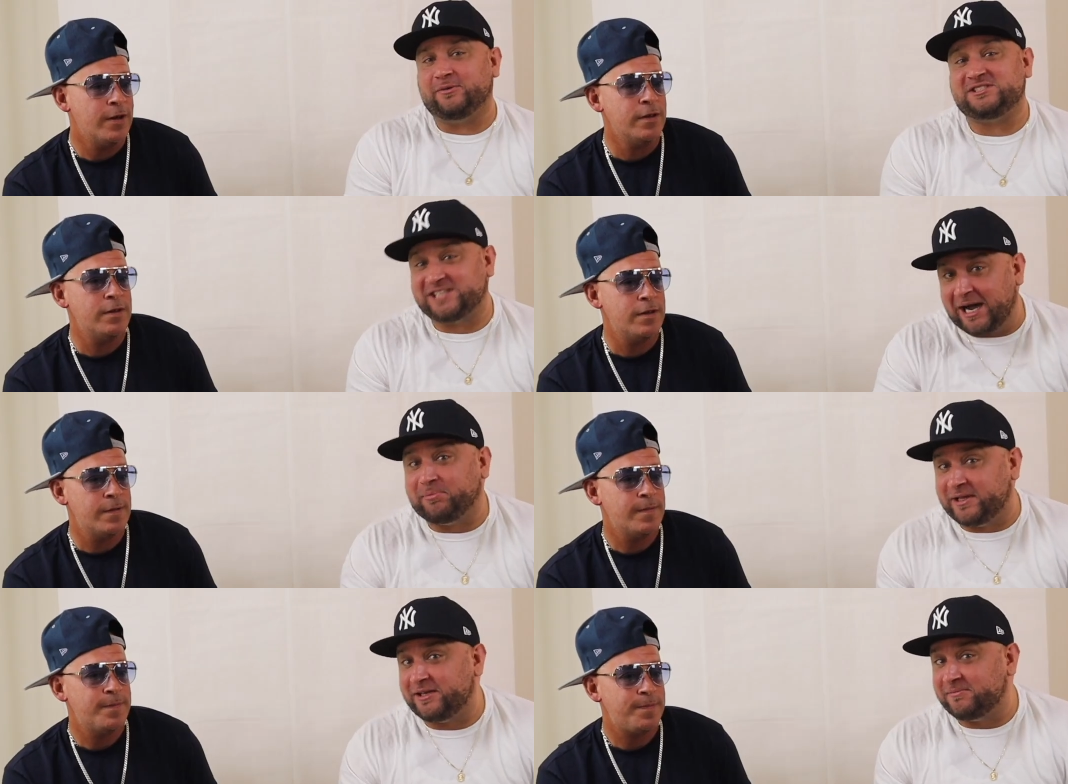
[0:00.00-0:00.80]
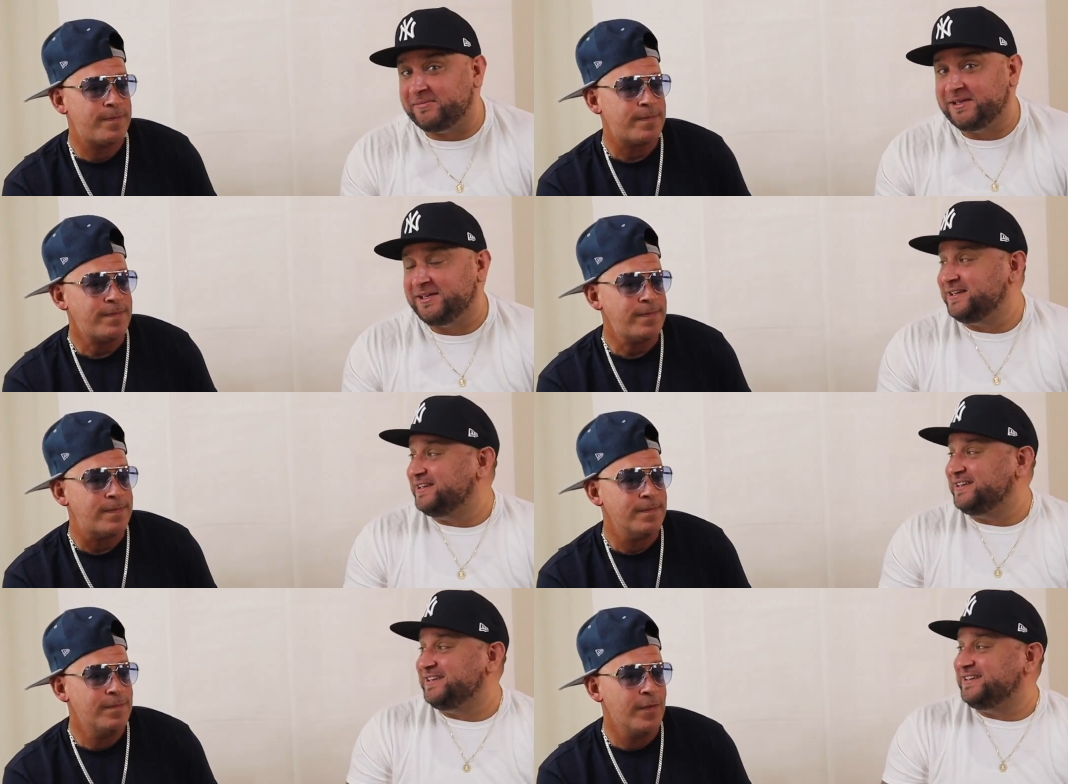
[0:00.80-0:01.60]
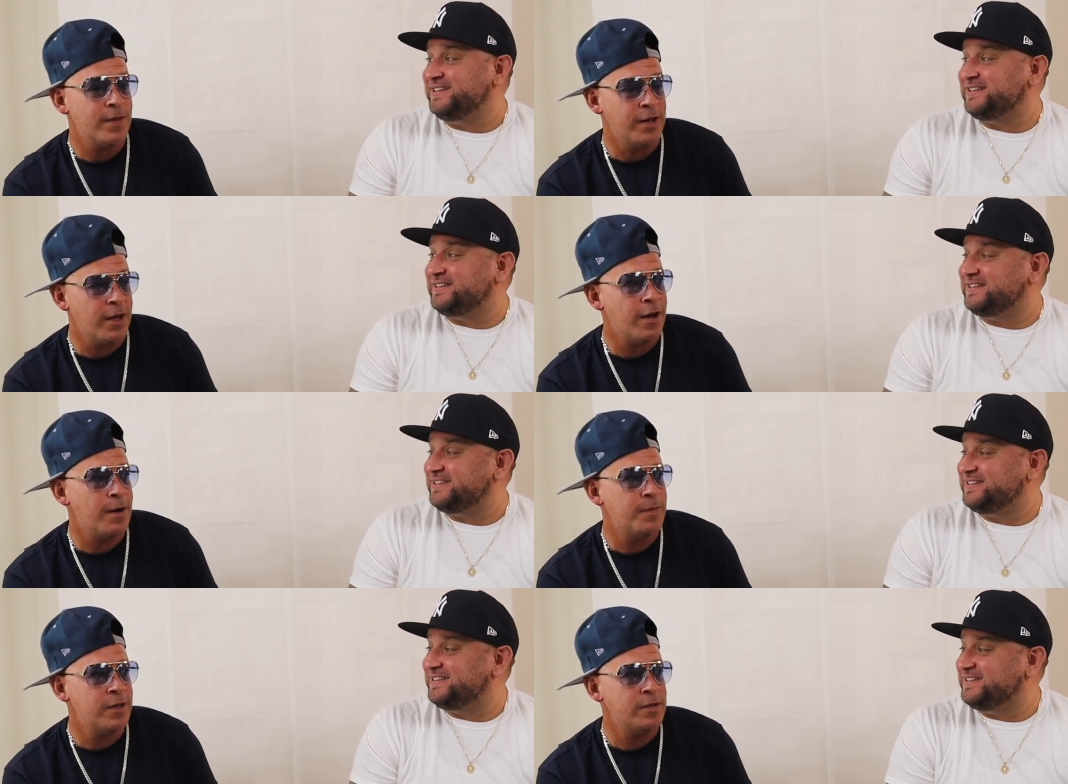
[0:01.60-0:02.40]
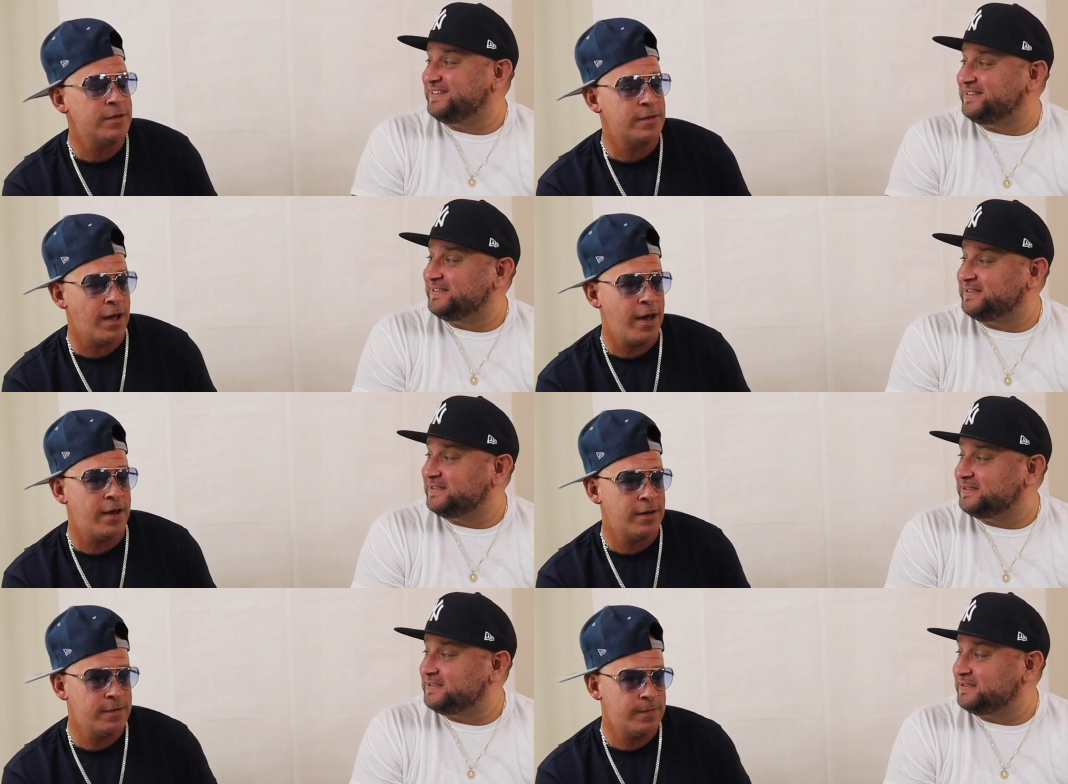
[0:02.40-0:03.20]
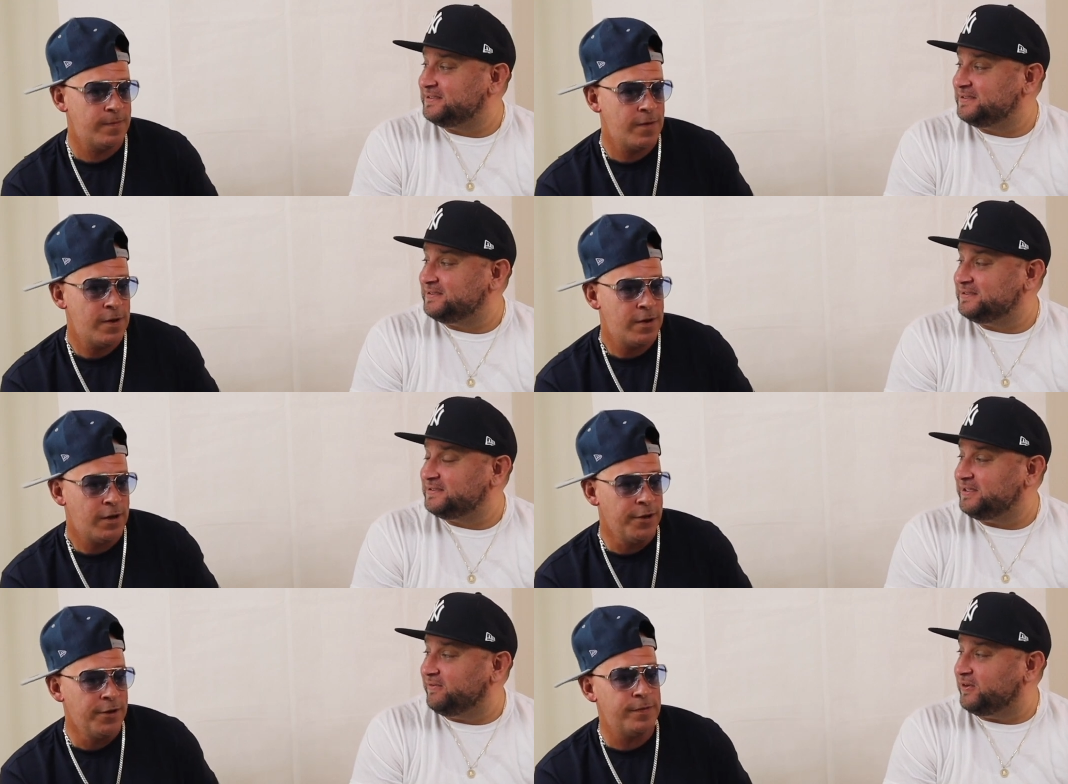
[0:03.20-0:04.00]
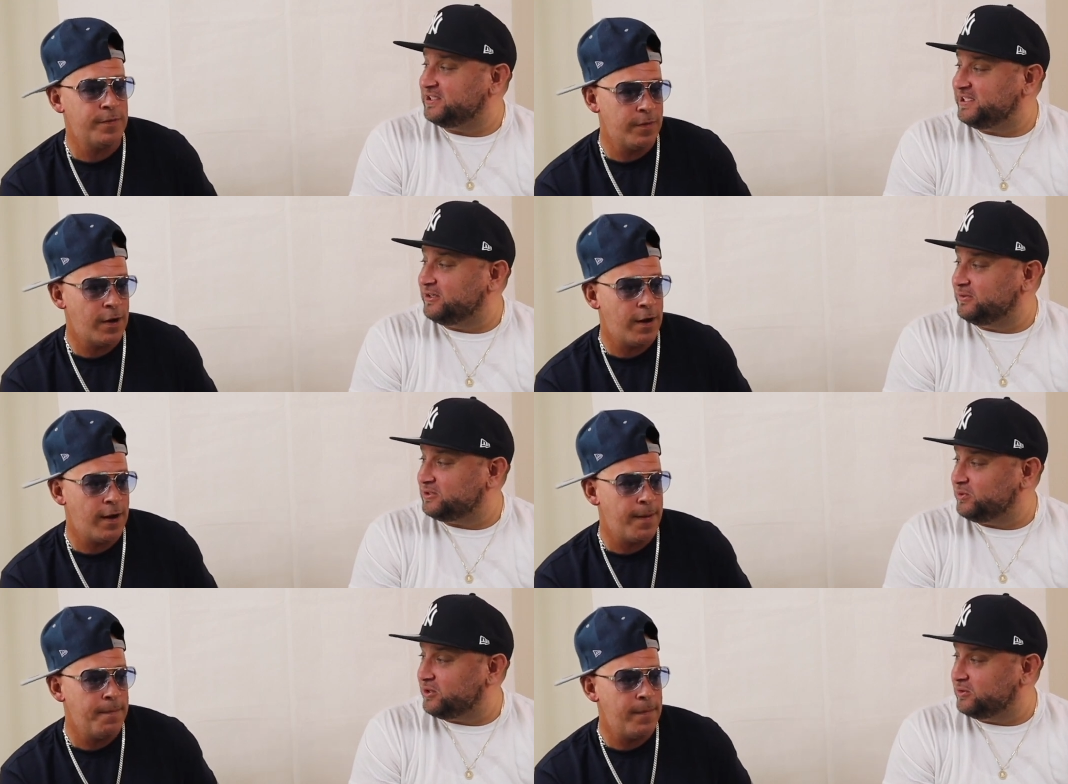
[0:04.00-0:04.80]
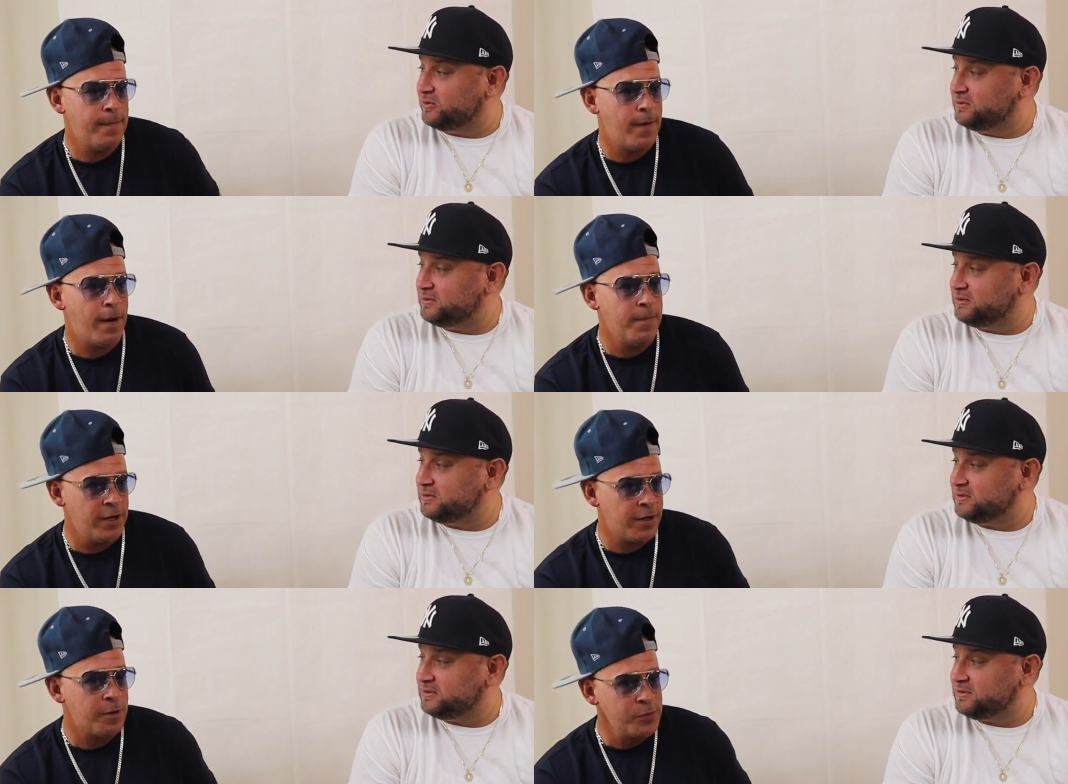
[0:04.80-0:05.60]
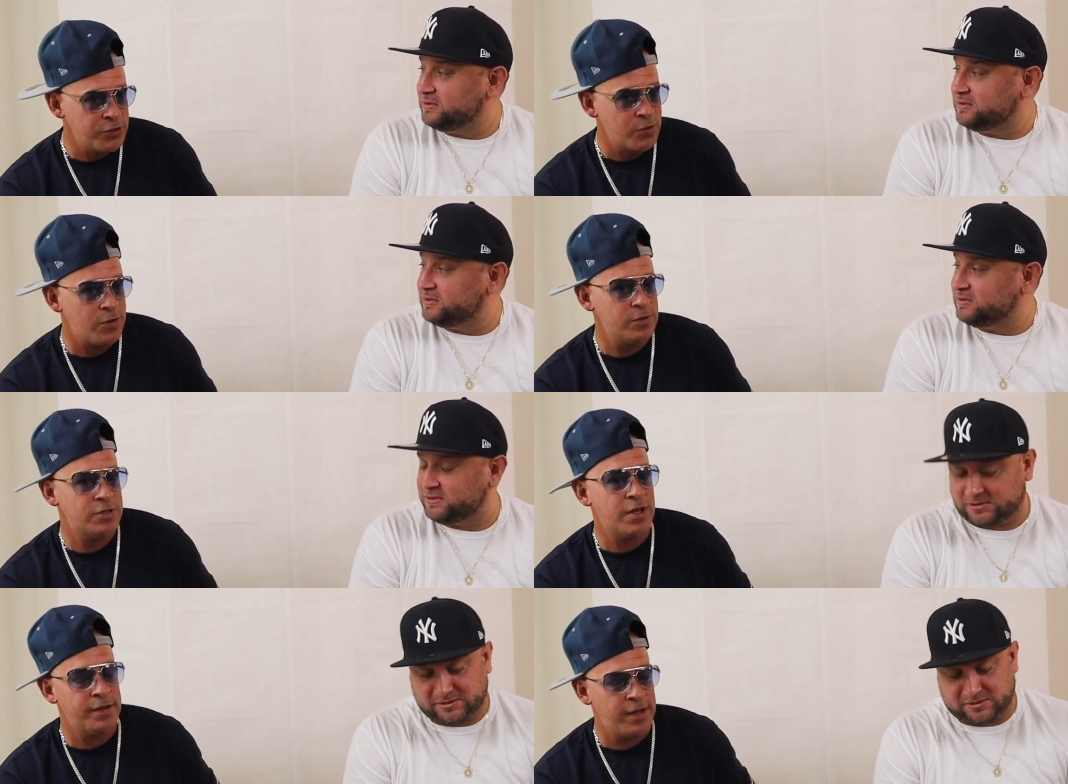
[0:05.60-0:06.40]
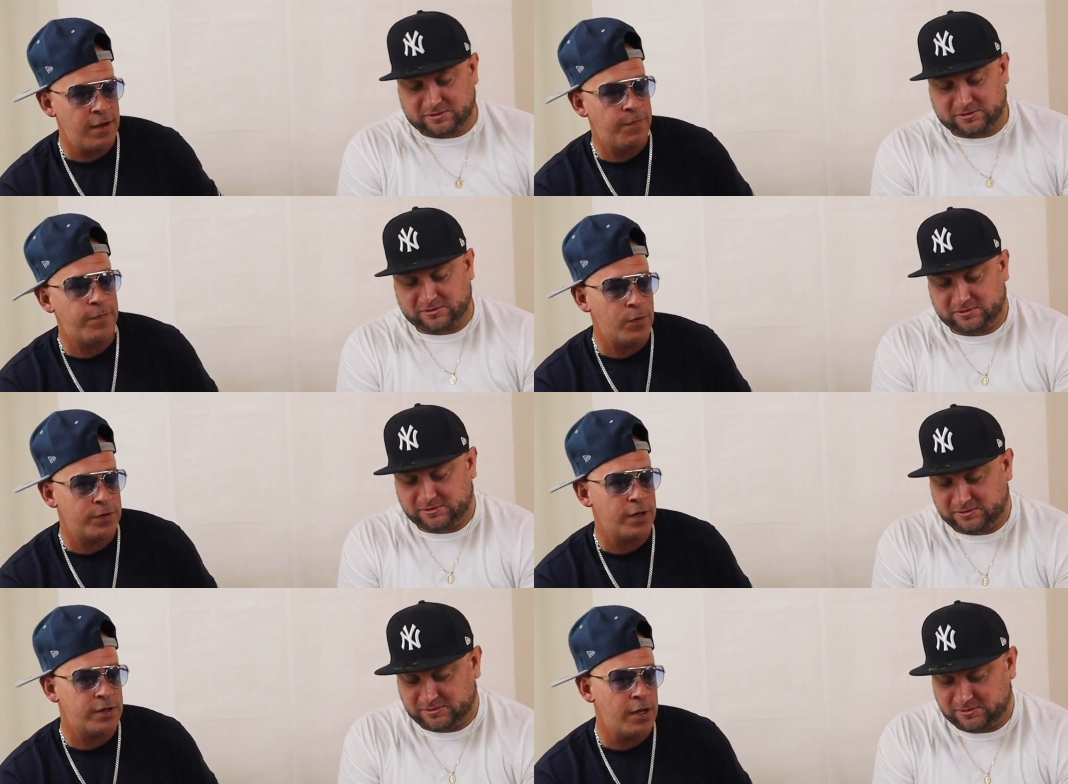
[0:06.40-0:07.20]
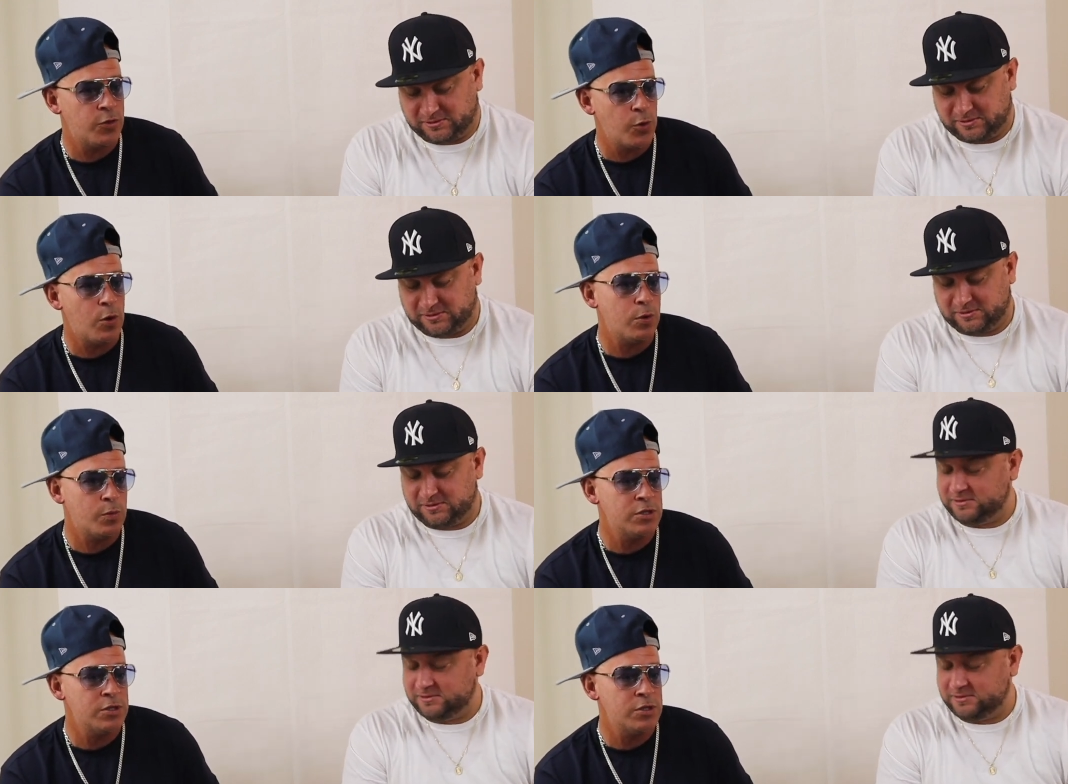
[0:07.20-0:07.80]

Speaker 1: they were shopping him.
Speaker 2: And they got me. I had a, your first deal was with I, who? I made a couple songs that they thought, that they thought